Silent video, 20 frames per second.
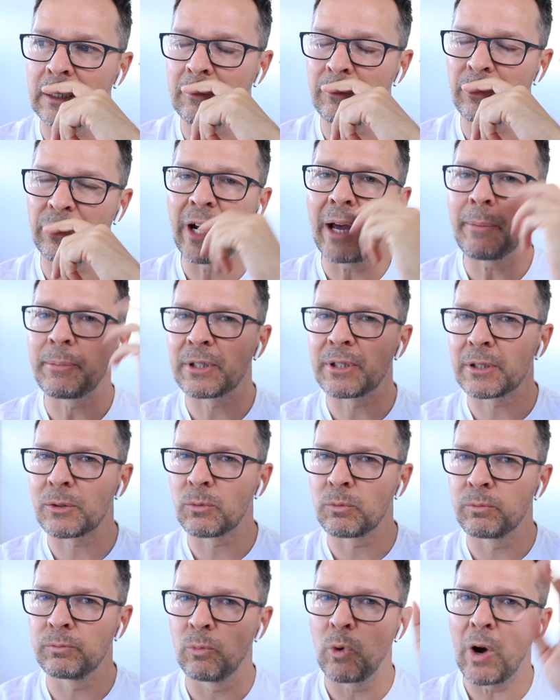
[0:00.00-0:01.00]
perhaps
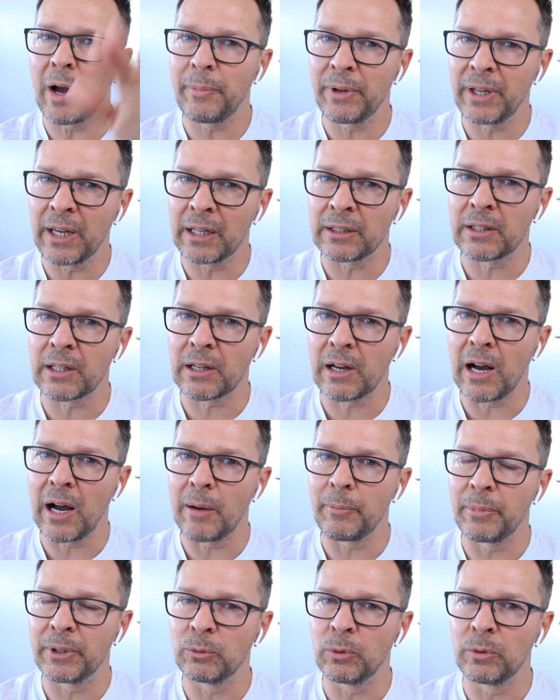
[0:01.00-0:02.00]
wiping under the
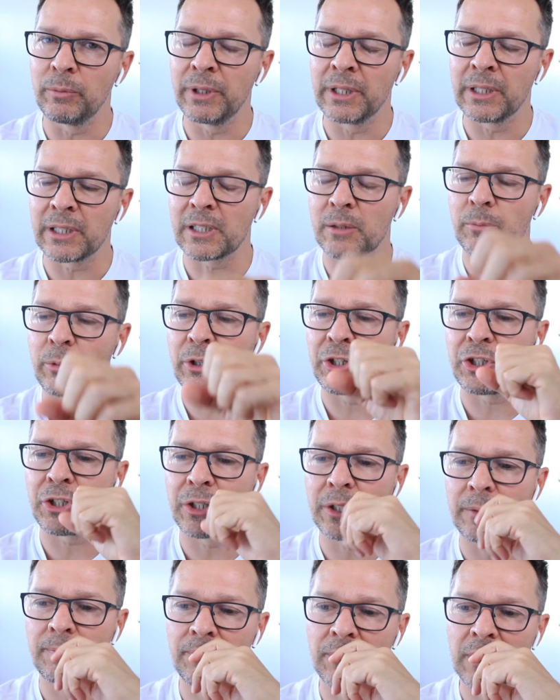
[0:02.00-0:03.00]
carpet would be an
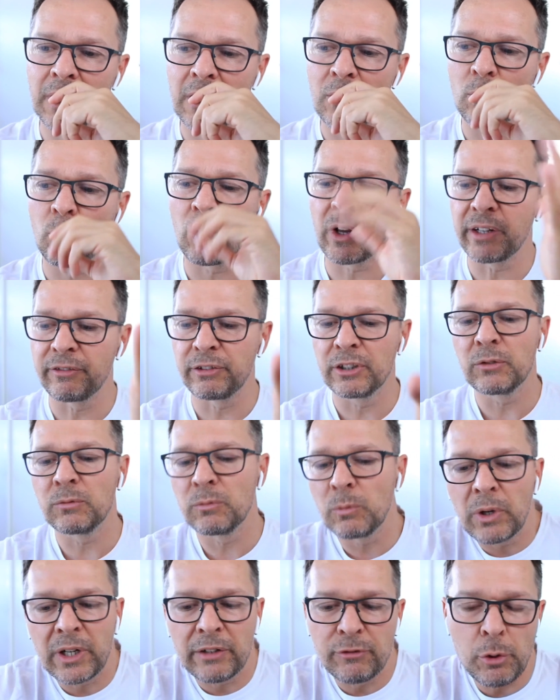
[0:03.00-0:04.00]
expression. Whatever
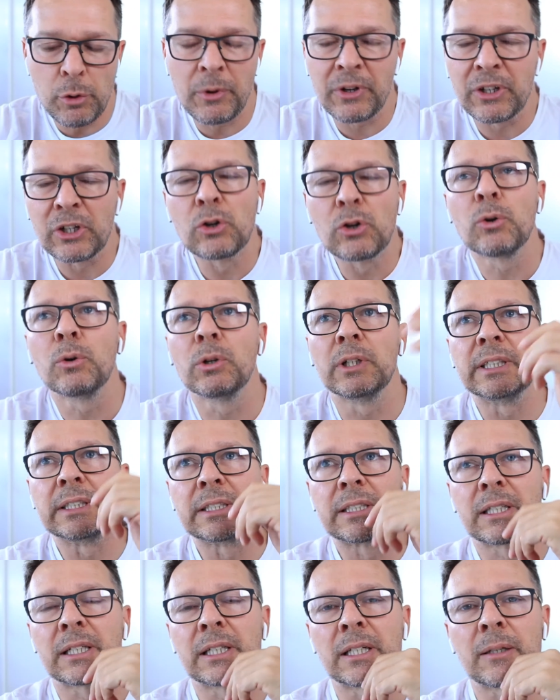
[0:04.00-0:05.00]
we want to call
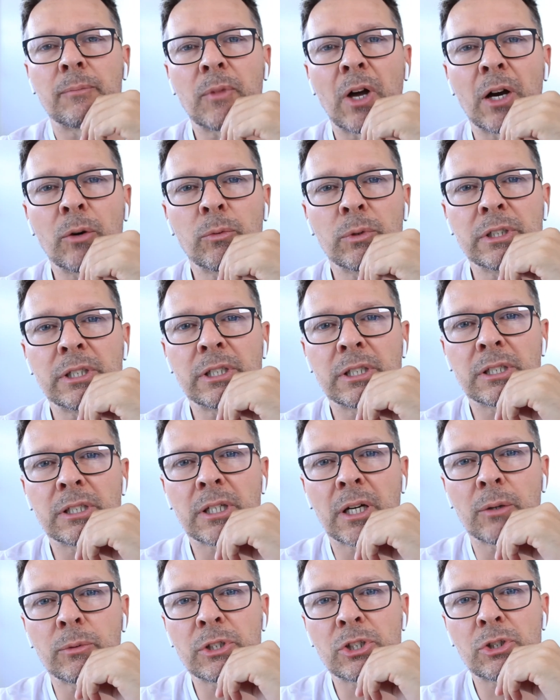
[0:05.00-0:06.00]
it, I
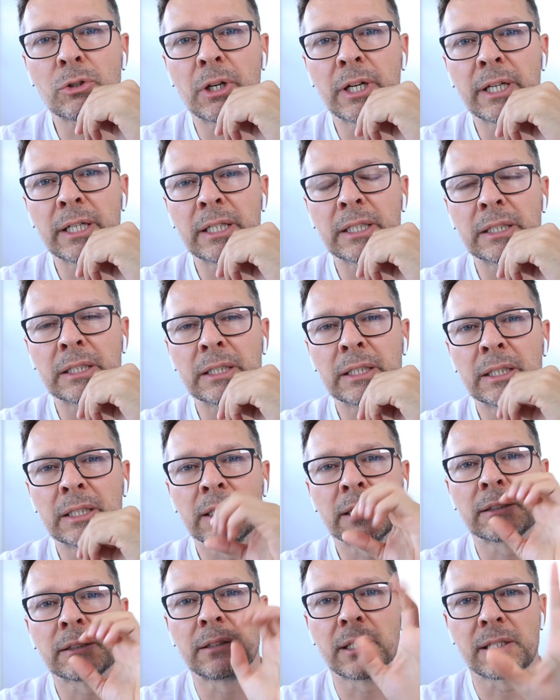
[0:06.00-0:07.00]
would try and
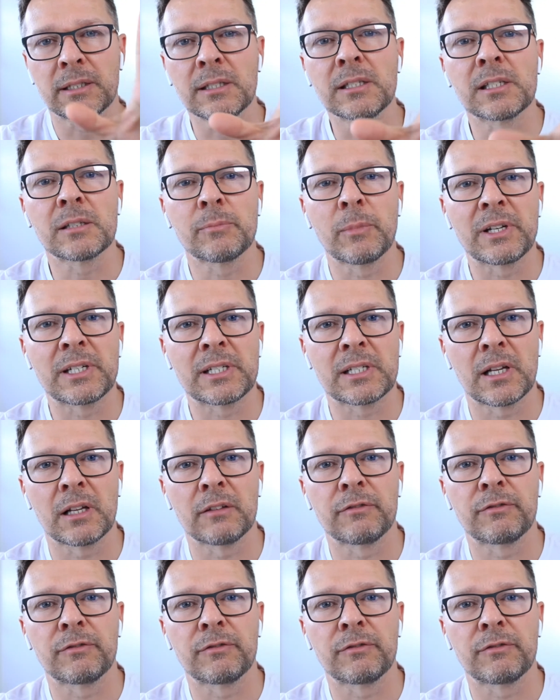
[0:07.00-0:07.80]
distance myself